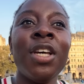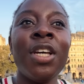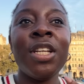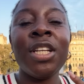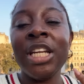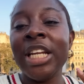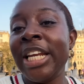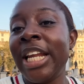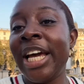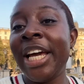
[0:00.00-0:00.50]

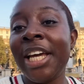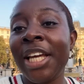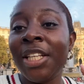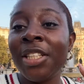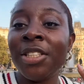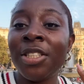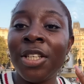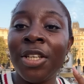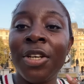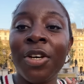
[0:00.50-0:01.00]
the
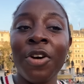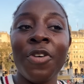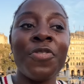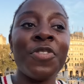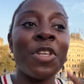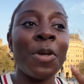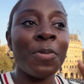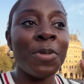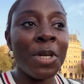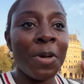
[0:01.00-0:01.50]
9th of
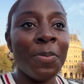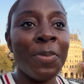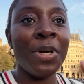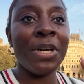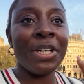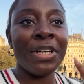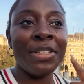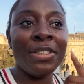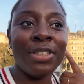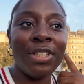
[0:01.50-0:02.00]

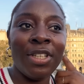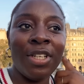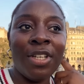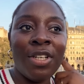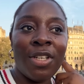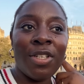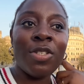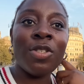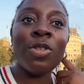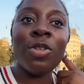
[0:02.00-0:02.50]
September
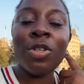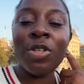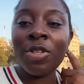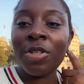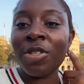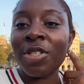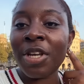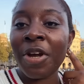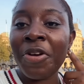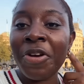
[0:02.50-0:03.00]
so
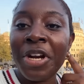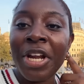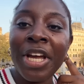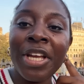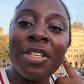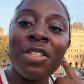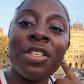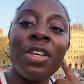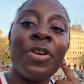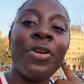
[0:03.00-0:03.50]

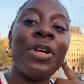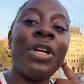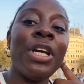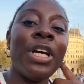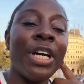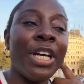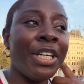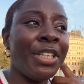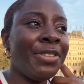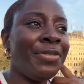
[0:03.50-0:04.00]

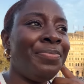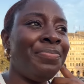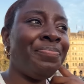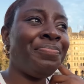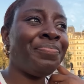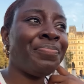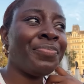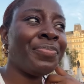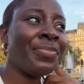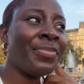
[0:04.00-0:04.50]
0909
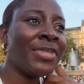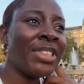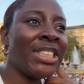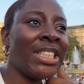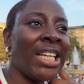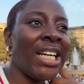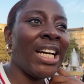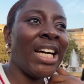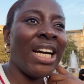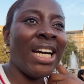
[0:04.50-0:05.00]

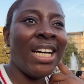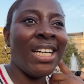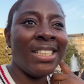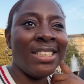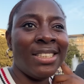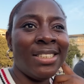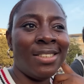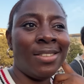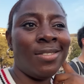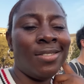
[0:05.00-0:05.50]

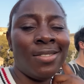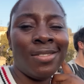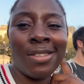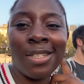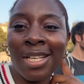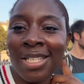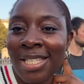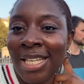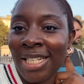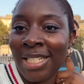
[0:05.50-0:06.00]
and
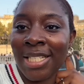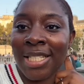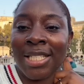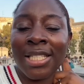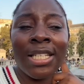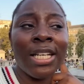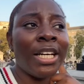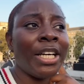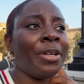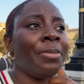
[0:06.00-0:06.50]
as at this
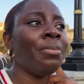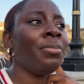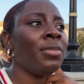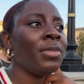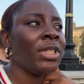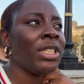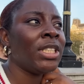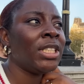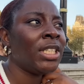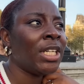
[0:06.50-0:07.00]
time
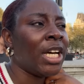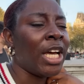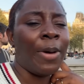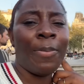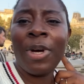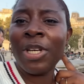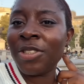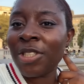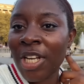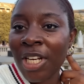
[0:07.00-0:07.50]
I'm
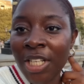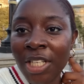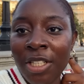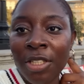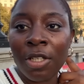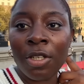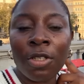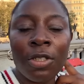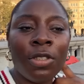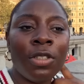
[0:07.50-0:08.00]
actually
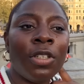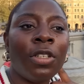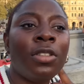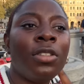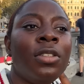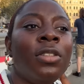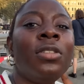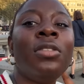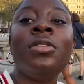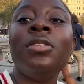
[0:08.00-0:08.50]
in
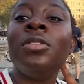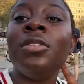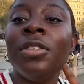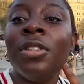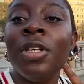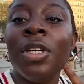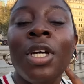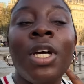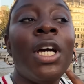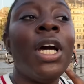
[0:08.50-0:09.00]
London
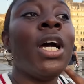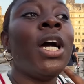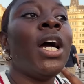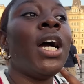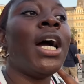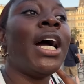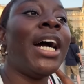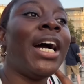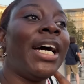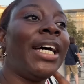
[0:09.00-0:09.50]

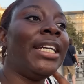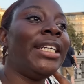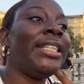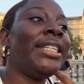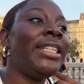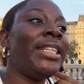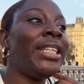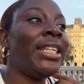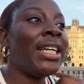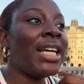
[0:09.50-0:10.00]
and
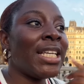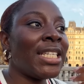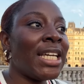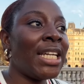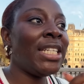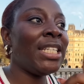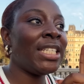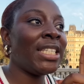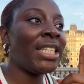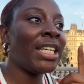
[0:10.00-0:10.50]
as at
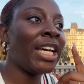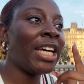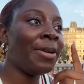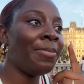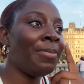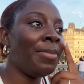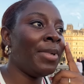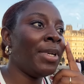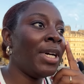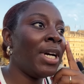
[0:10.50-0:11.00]
this
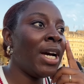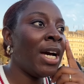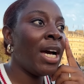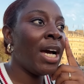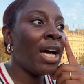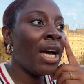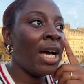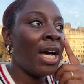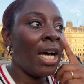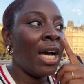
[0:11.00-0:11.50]
time
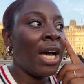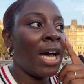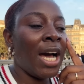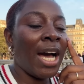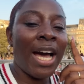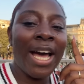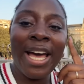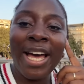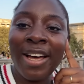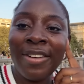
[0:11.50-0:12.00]

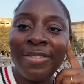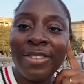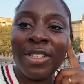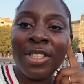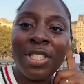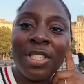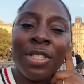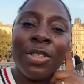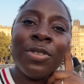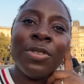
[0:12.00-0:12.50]
I haven't
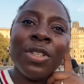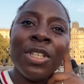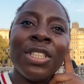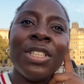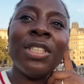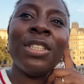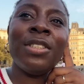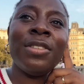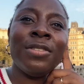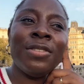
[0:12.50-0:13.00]
still
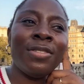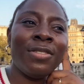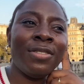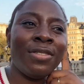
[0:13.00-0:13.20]
gotten